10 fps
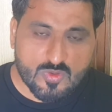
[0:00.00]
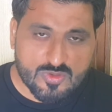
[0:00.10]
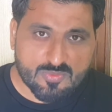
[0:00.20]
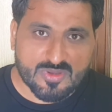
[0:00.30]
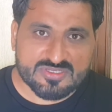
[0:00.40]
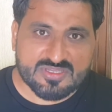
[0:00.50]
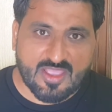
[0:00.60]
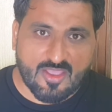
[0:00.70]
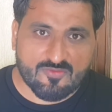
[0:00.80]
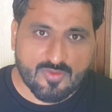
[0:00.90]
you must
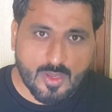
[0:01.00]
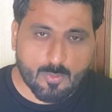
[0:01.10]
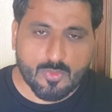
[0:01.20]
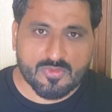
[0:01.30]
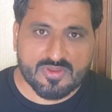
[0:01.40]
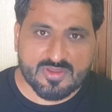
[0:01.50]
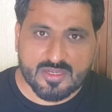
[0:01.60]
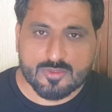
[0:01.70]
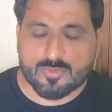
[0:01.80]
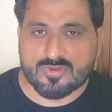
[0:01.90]
have put it
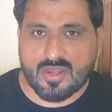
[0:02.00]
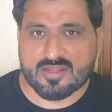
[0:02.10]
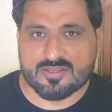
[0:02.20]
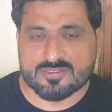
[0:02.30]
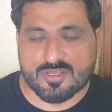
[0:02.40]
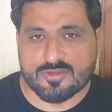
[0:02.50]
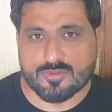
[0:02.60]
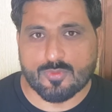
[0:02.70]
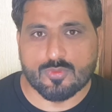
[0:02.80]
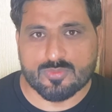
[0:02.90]
into practice in
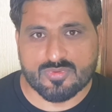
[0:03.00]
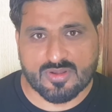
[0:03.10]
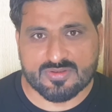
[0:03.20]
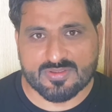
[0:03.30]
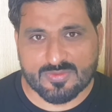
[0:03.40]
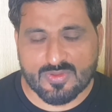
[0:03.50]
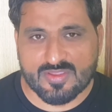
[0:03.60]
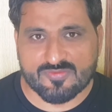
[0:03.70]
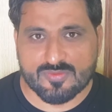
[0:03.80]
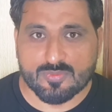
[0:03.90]
your own practical
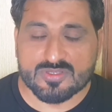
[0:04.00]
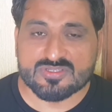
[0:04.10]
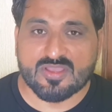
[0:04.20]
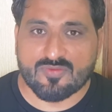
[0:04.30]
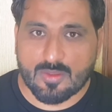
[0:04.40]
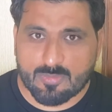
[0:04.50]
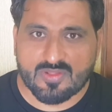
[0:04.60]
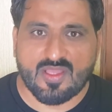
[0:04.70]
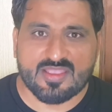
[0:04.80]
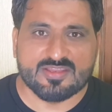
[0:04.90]
life. You must have
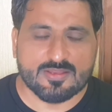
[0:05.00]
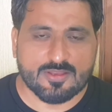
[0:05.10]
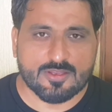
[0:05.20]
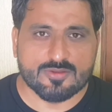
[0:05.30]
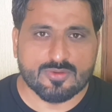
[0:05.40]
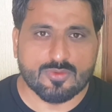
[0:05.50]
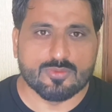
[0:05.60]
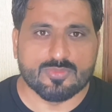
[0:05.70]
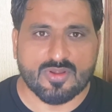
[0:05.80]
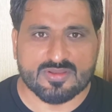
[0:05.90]
applied it in your
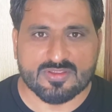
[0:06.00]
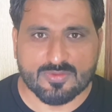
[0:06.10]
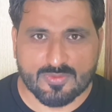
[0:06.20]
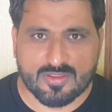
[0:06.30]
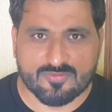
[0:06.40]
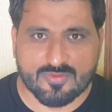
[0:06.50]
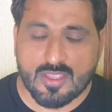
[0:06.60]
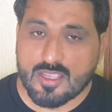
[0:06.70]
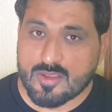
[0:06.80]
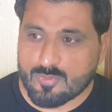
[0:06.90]
own practical life
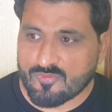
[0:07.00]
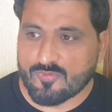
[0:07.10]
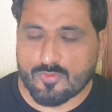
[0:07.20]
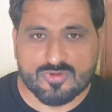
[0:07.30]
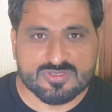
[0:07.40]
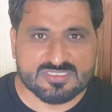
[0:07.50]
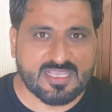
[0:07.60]
before